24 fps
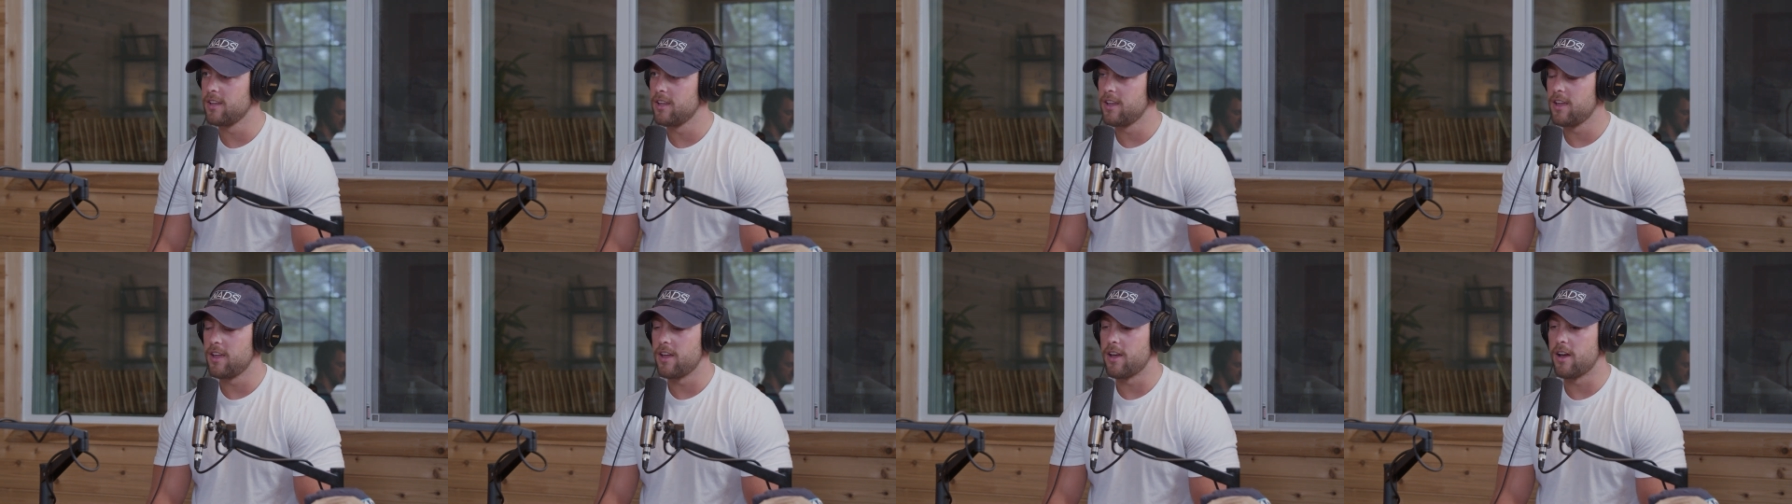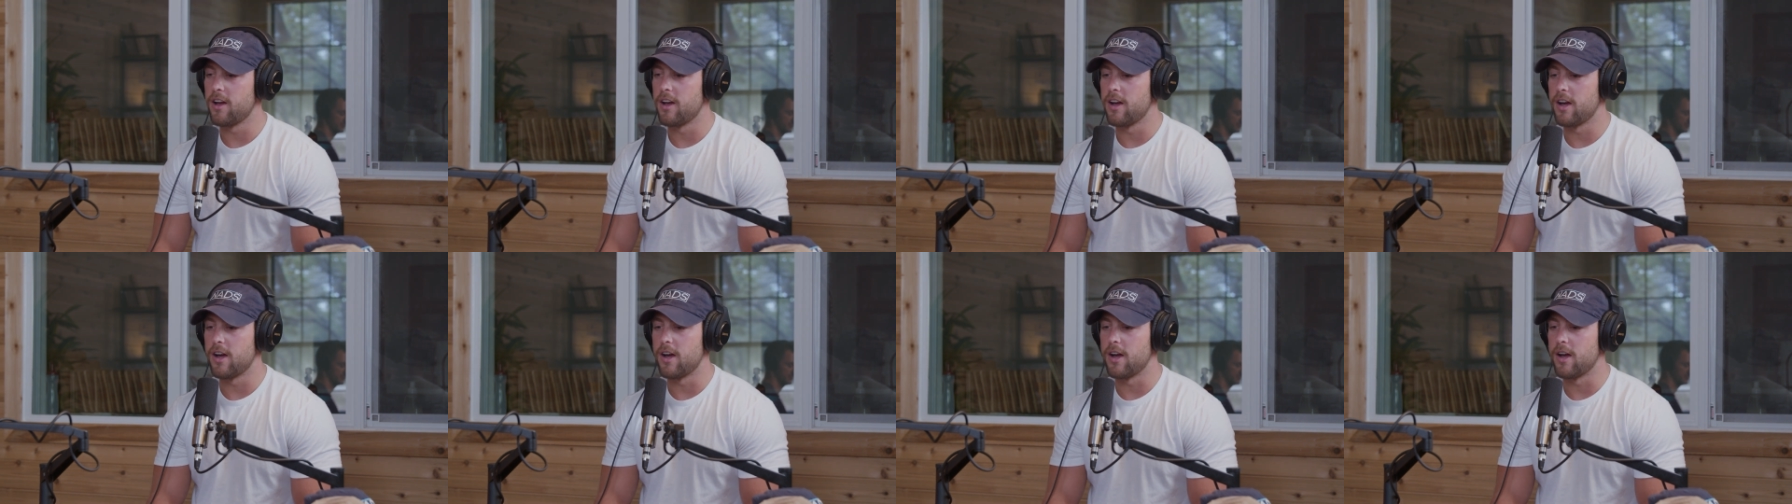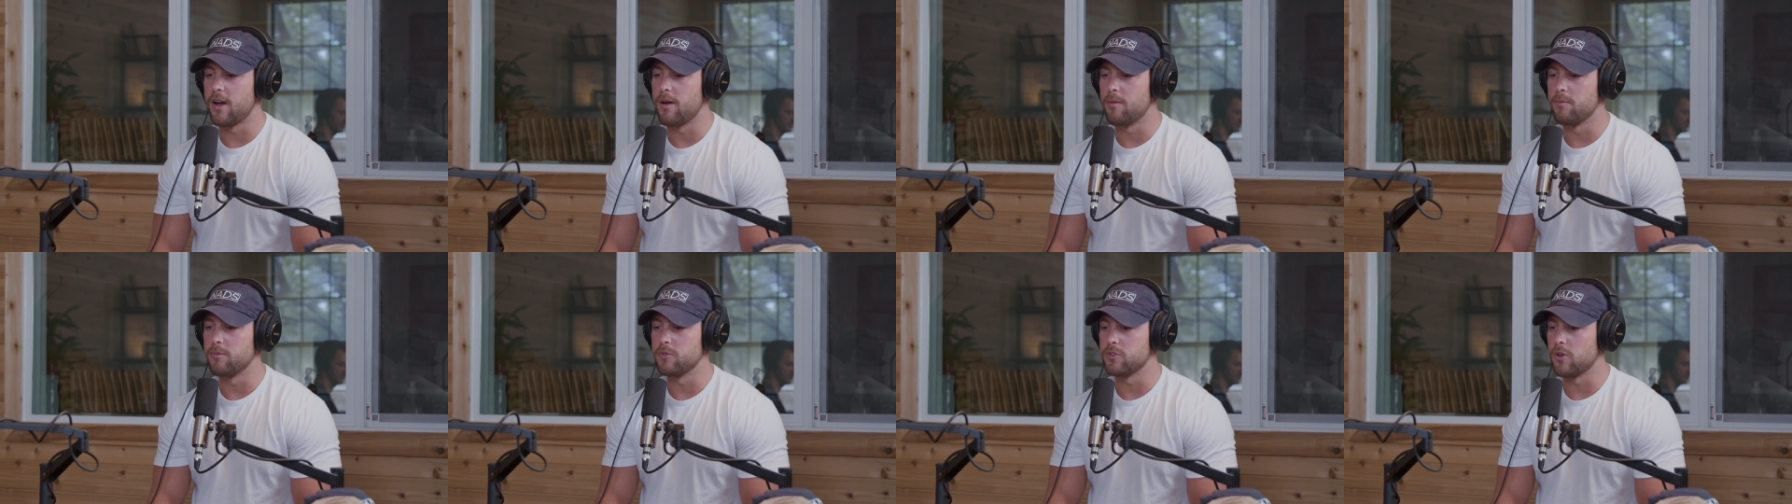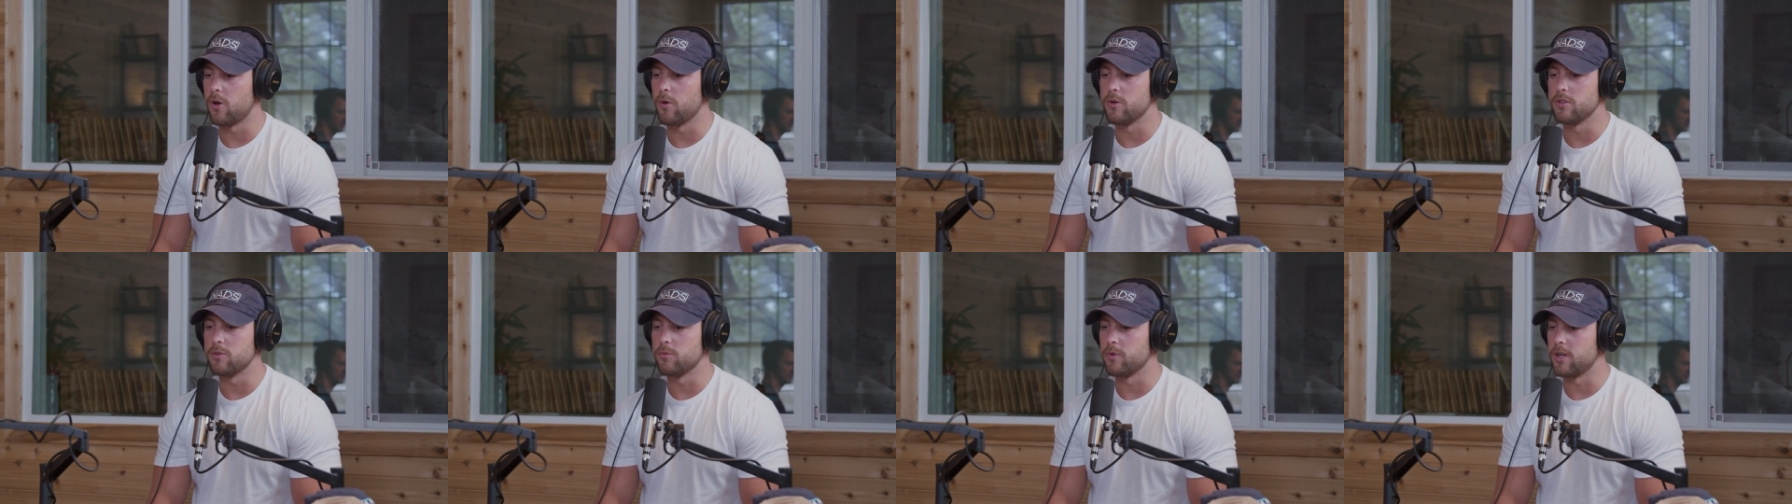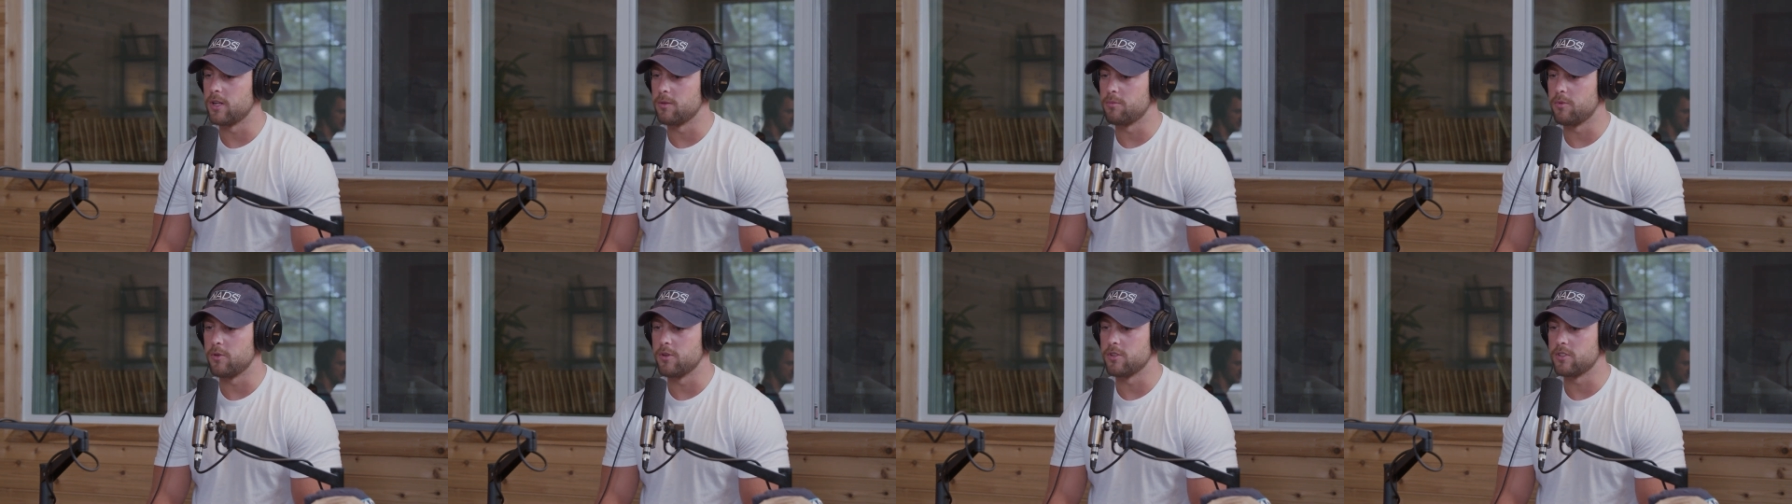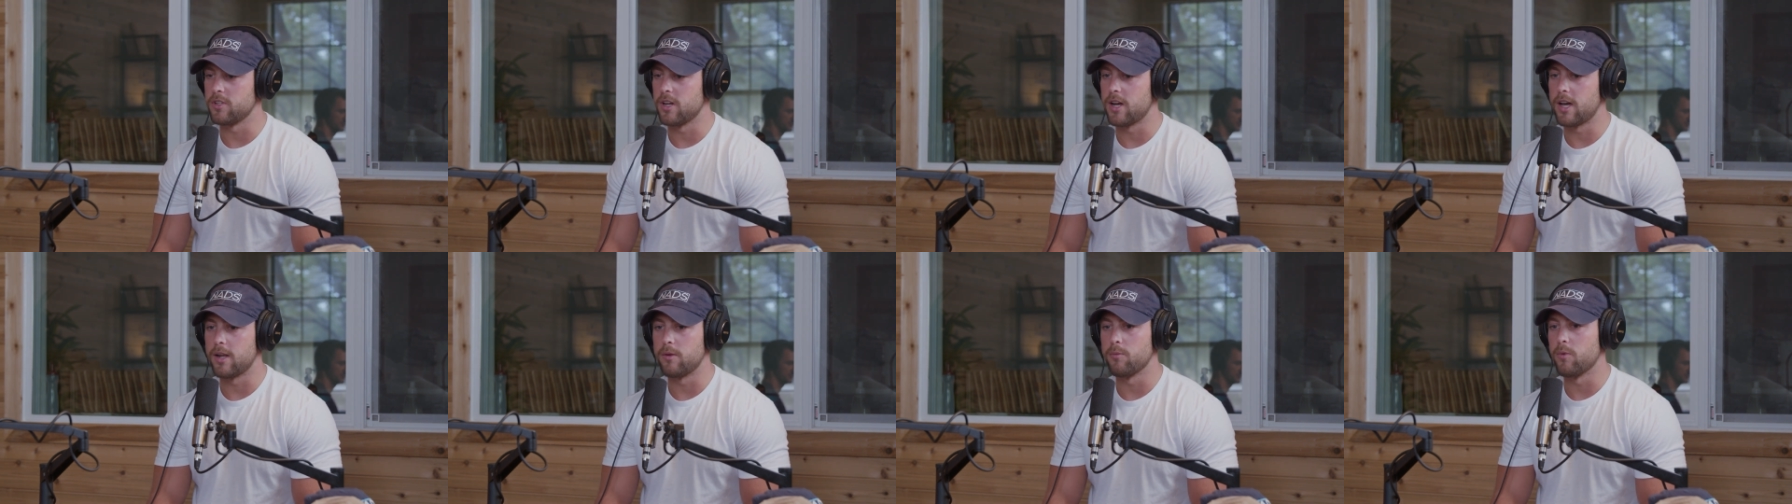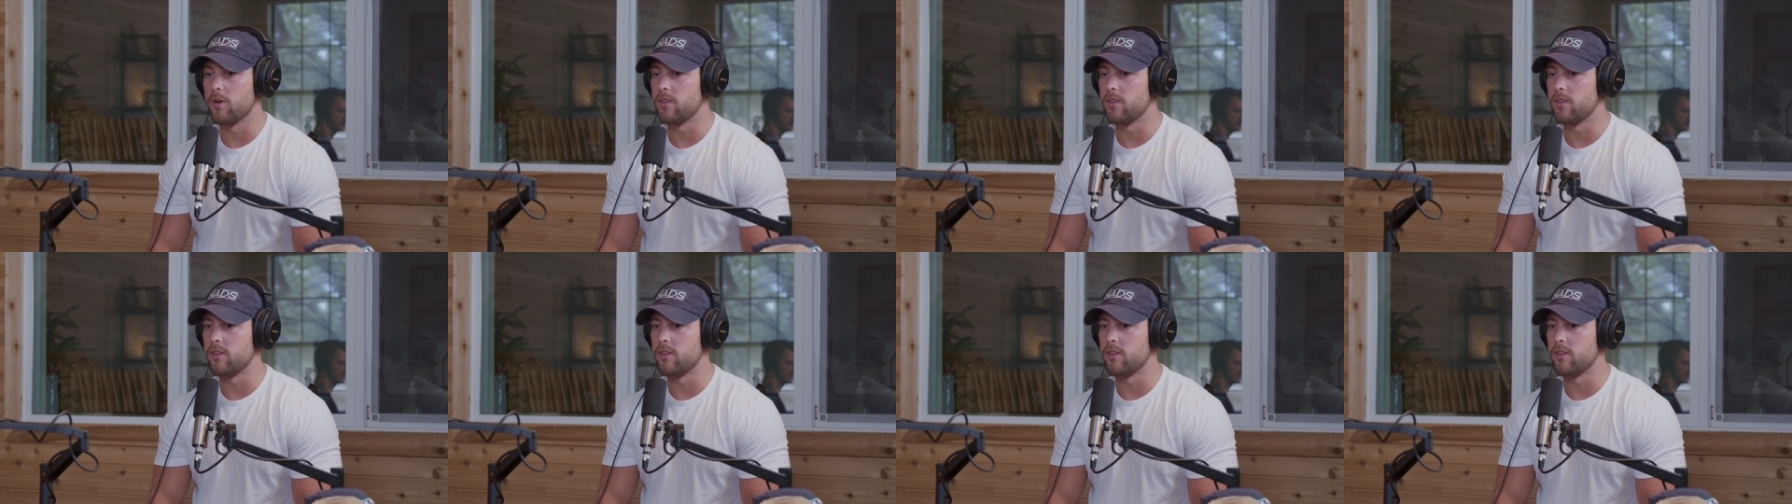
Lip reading: There's always a way to push on,